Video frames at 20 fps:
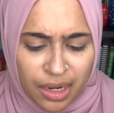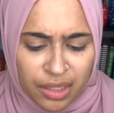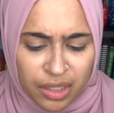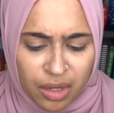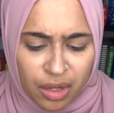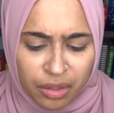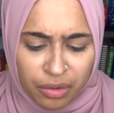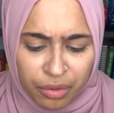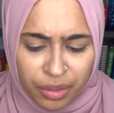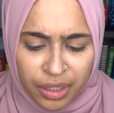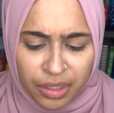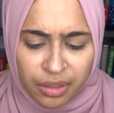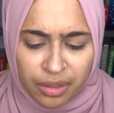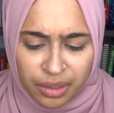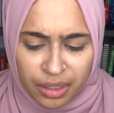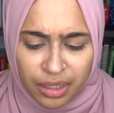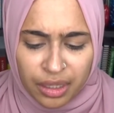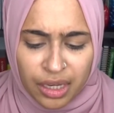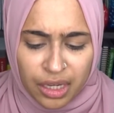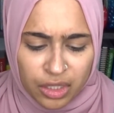It's called
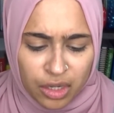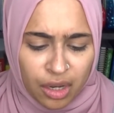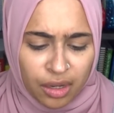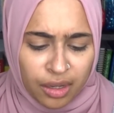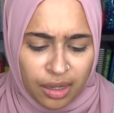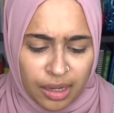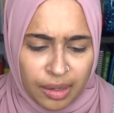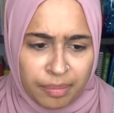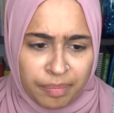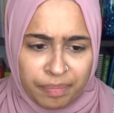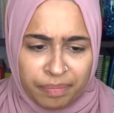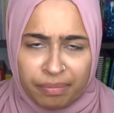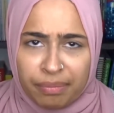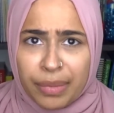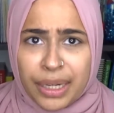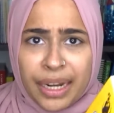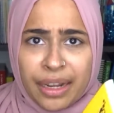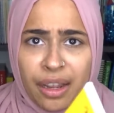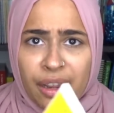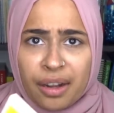criticalthinking.com,
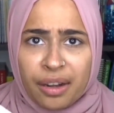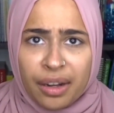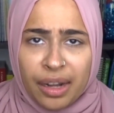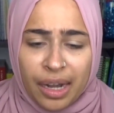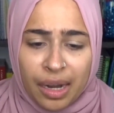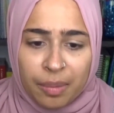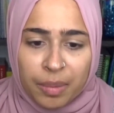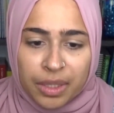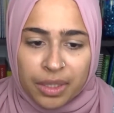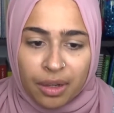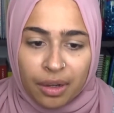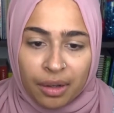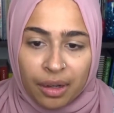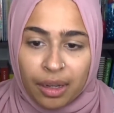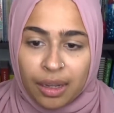but I got it on Amazon.